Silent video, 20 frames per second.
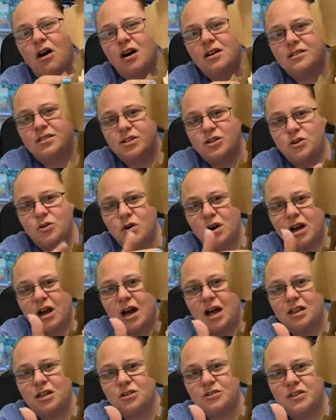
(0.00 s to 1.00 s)
also
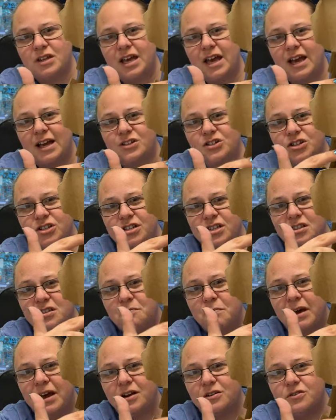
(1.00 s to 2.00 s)
color the edges of
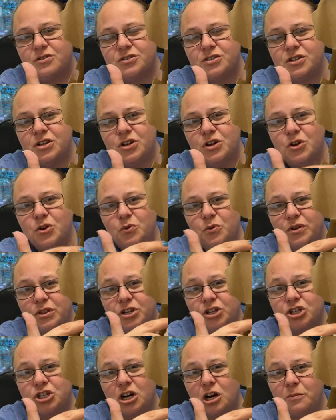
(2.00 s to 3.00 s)
the petals
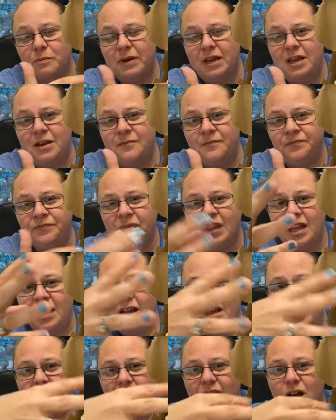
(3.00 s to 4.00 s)
with a Sharpie
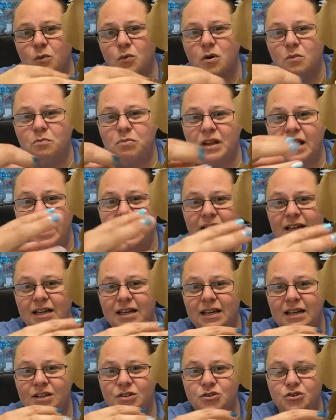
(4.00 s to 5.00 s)
and it will blend
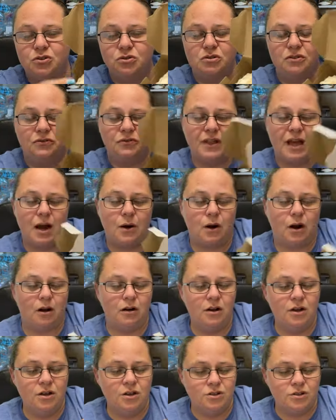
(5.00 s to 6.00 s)
into the flower.
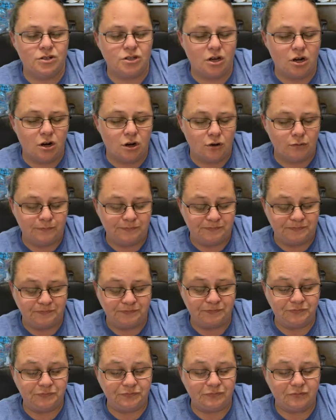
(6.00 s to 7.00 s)
So
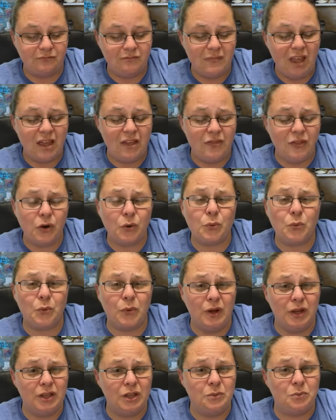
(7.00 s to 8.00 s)
they're
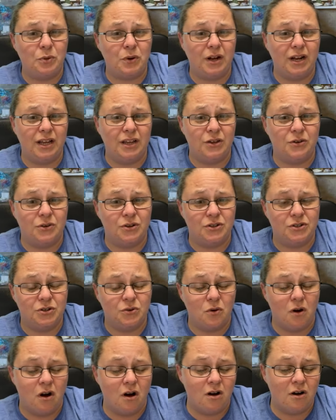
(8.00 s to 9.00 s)
really pretty. You can
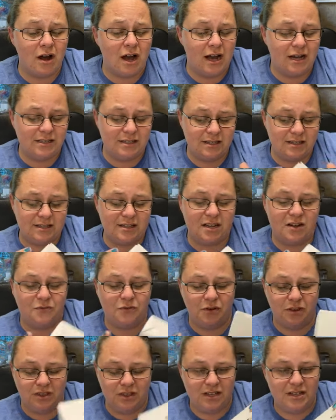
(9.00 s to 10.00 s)
do all kinds of
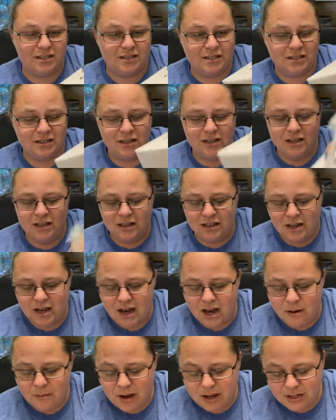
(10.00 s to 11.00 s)
stuff with this.
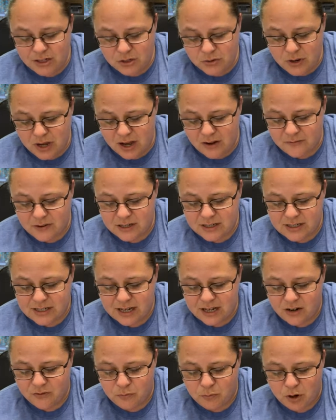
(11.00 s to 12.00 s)
Um, I do have a
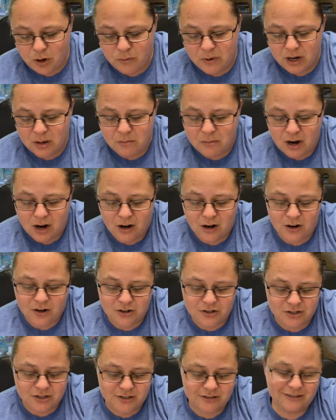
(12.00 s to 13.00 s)
set of permanent
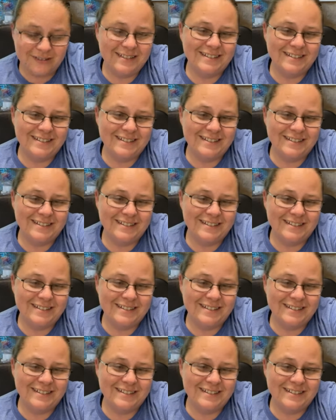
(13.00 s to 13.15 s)
markers,